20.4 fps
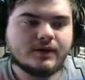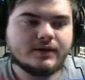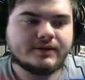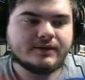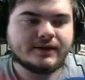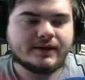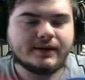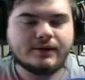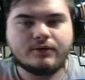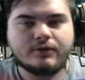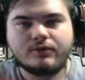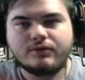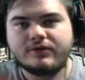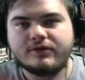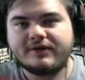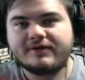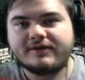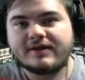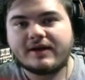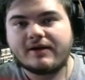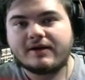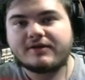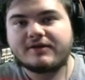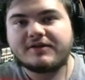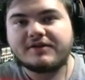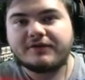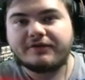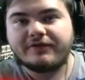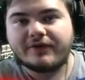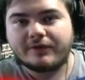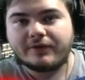Now, these characters
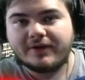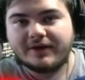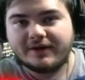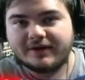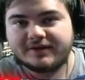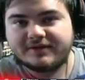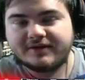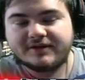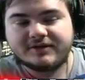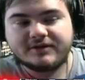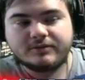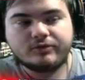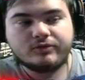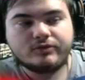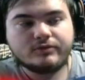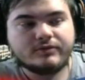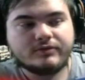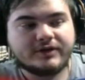are very accessible.